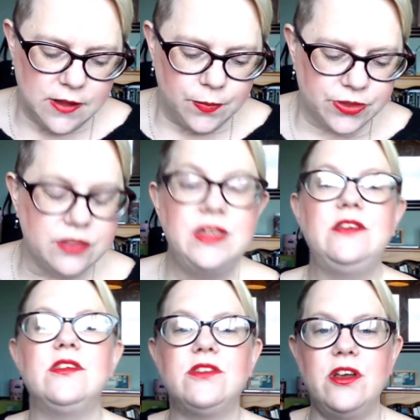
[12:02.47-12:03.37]
So things
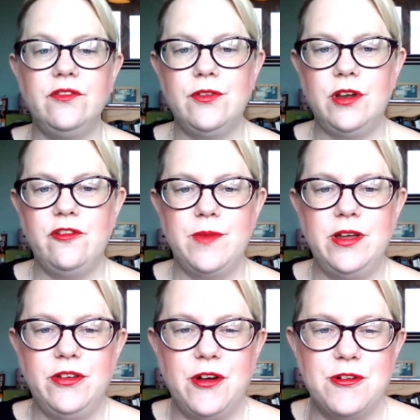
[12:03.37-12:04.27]
that don't fall off my
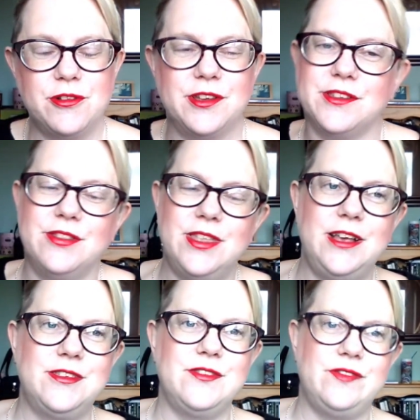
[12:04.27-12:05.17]
shoulders and
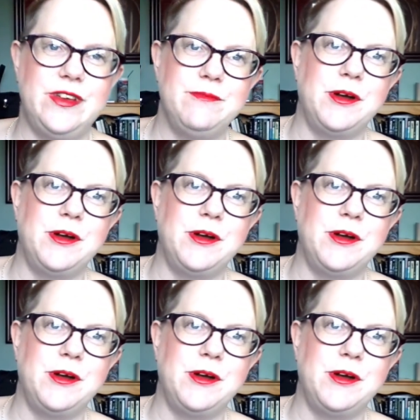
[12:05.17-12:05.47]
things that fit